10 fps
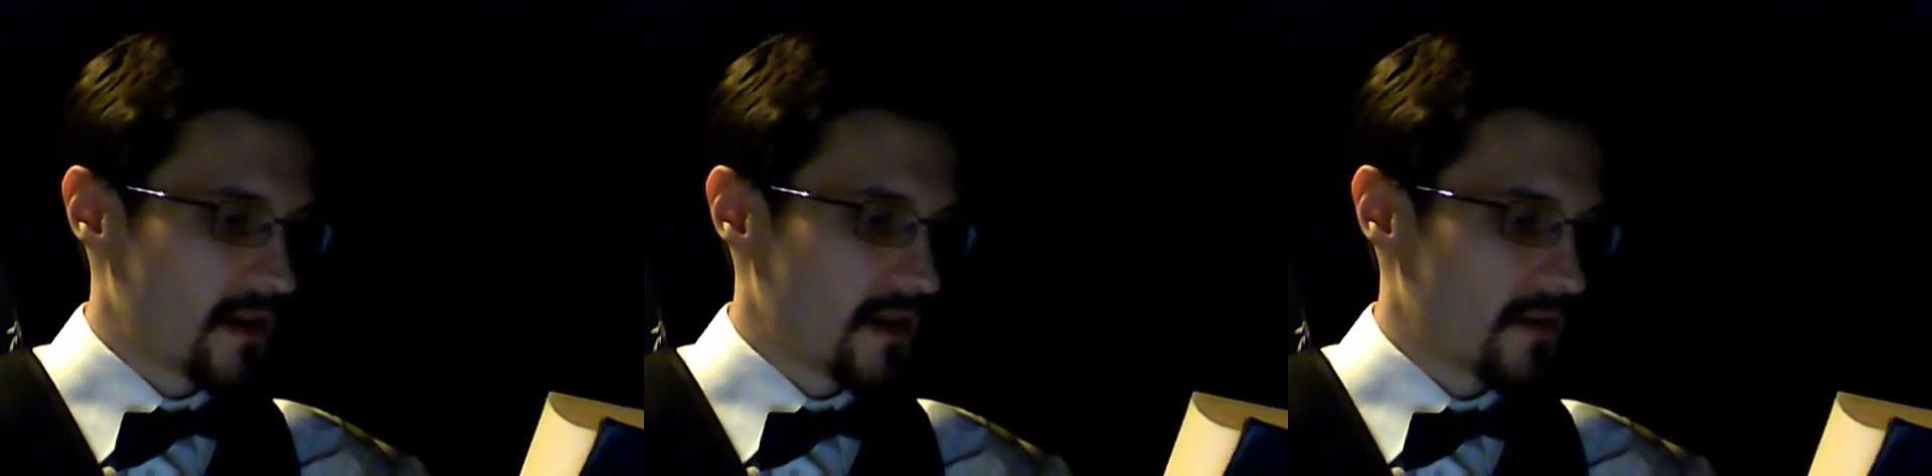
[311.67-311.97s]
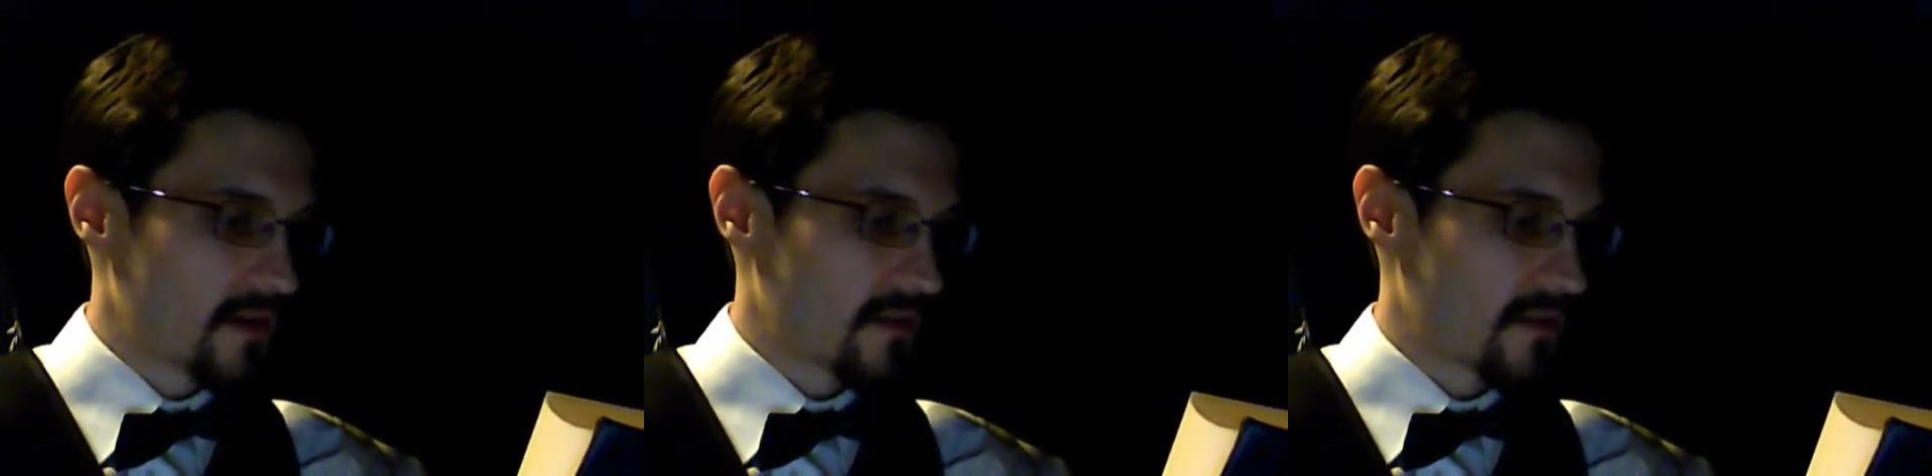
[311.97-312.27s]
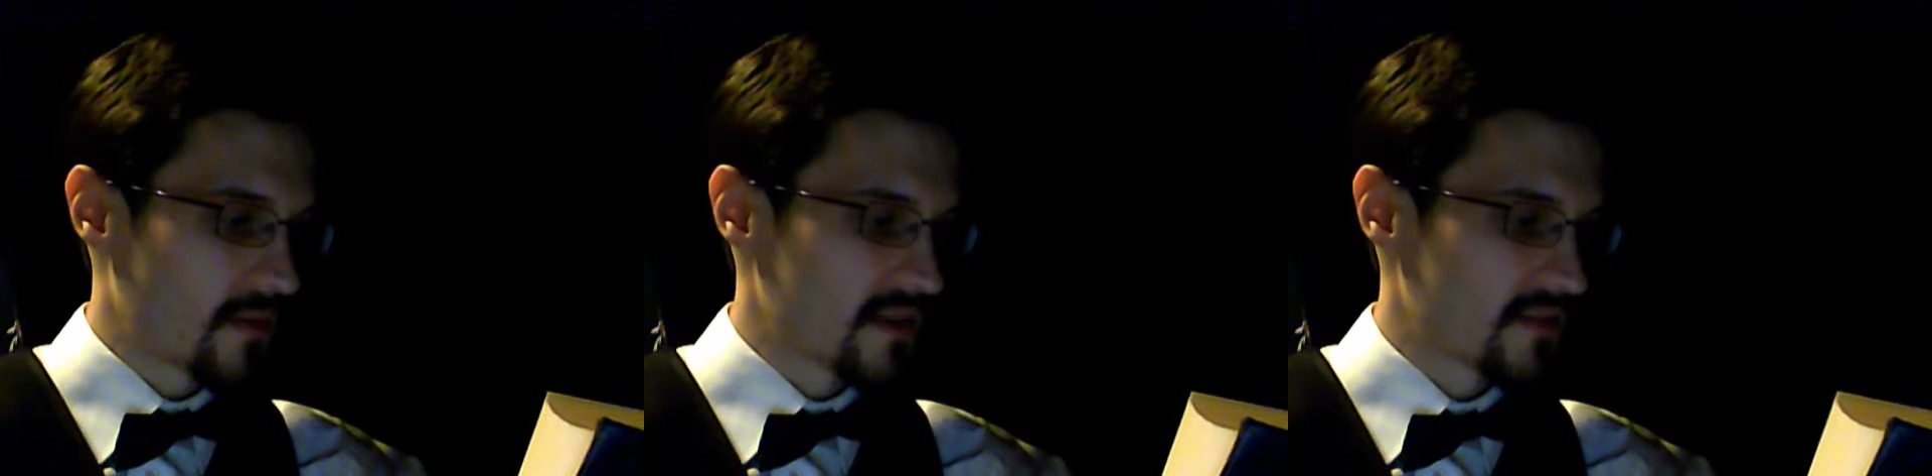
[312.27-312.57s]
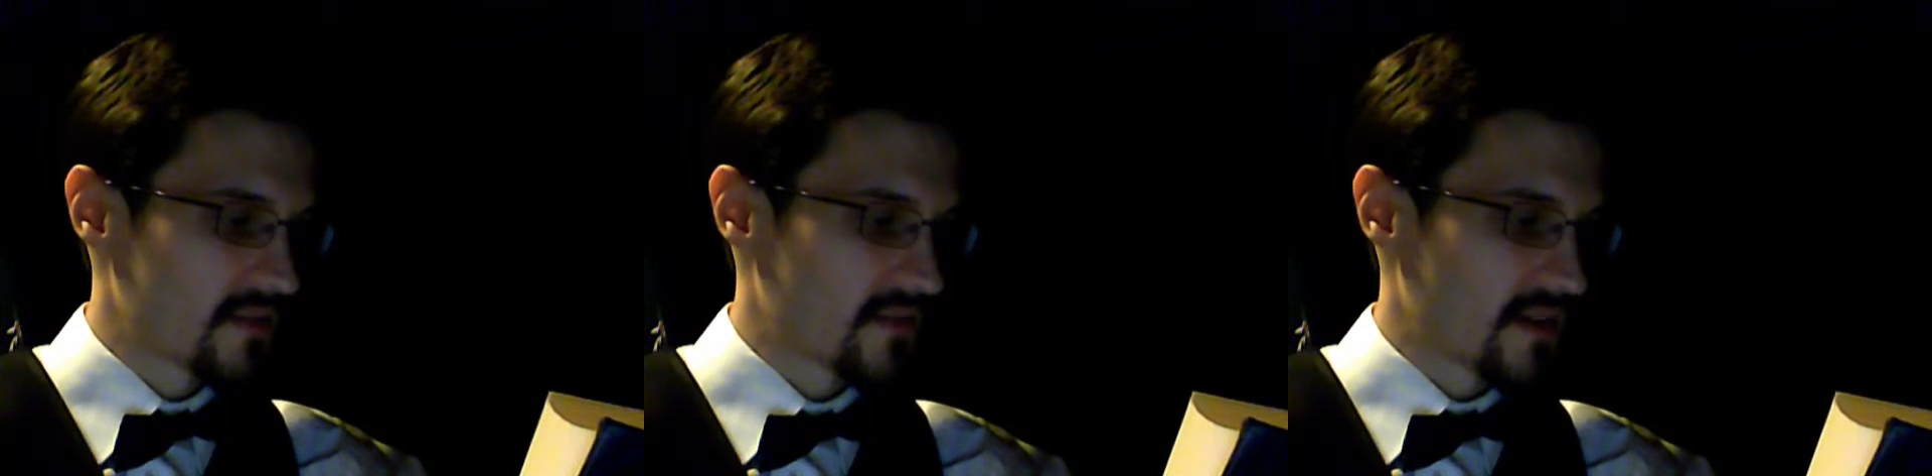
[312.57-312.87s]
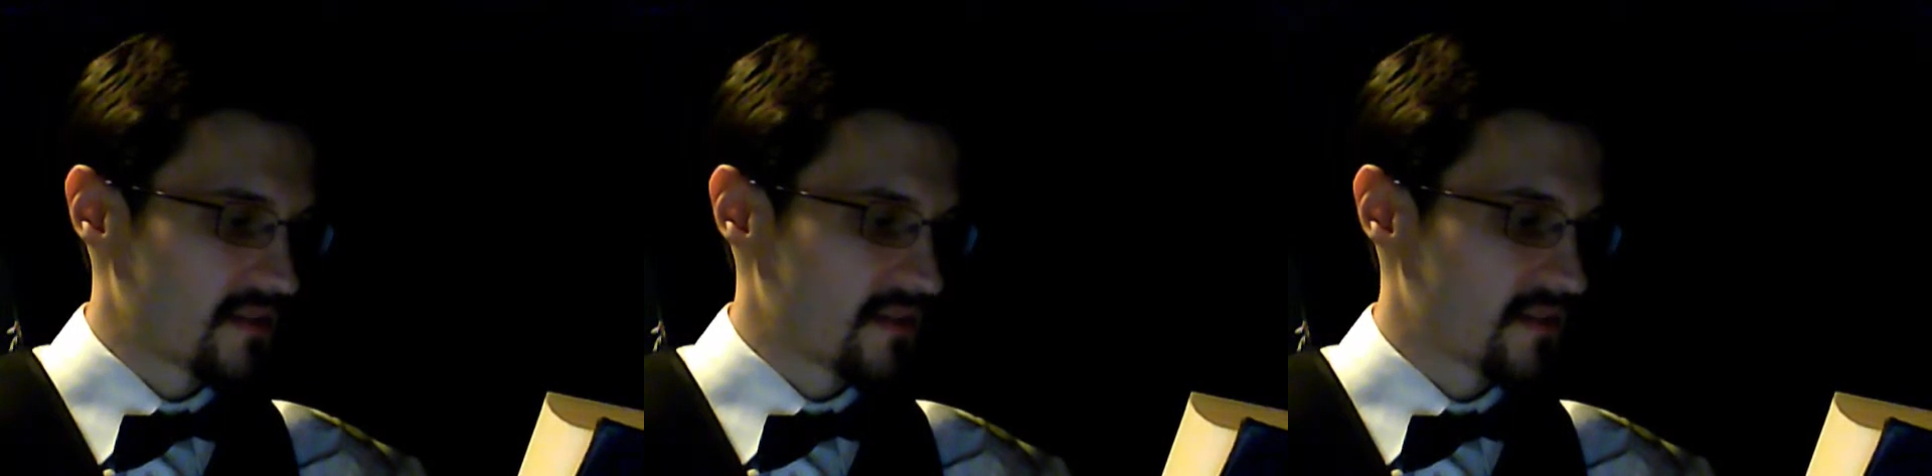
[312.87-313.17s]
he would otherwise have
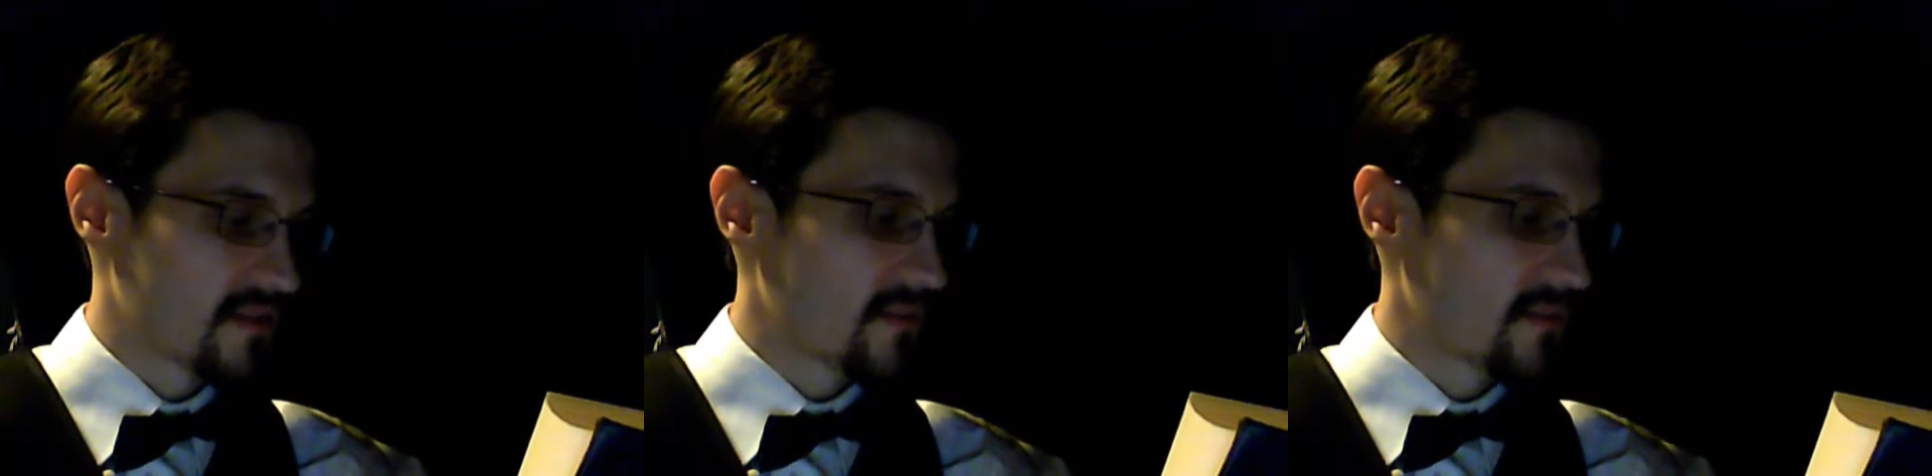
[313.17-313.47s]
faced.